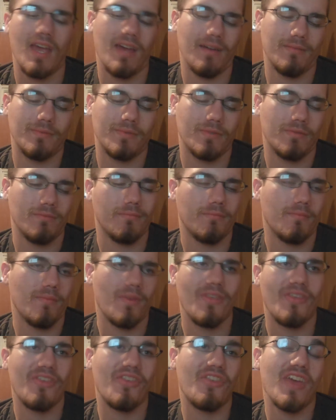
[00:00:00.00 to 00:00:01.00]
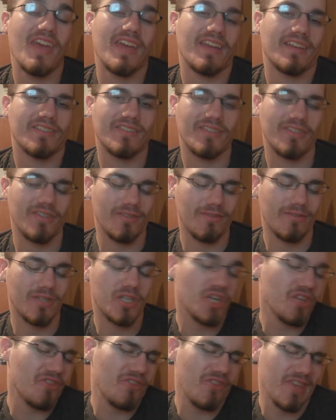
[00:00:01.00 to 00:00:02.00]
Yeah, thinks. She,
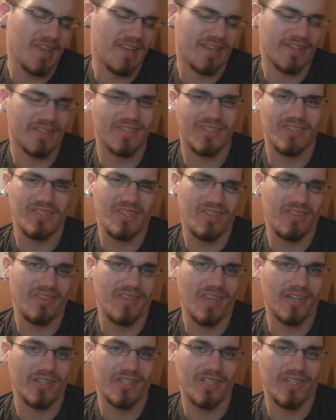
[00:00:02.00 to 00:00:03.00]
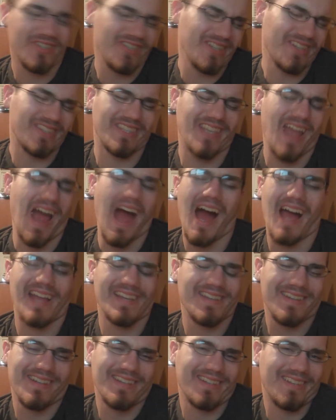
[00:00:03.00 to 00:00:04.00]
she thinks. She thinks she, she's
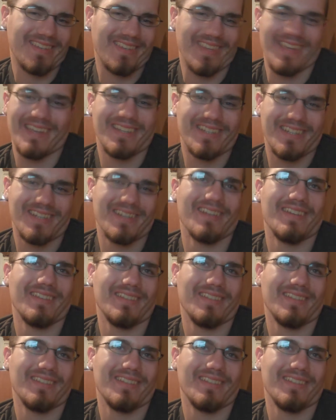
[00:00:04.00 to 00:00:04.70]
not. She just thinks she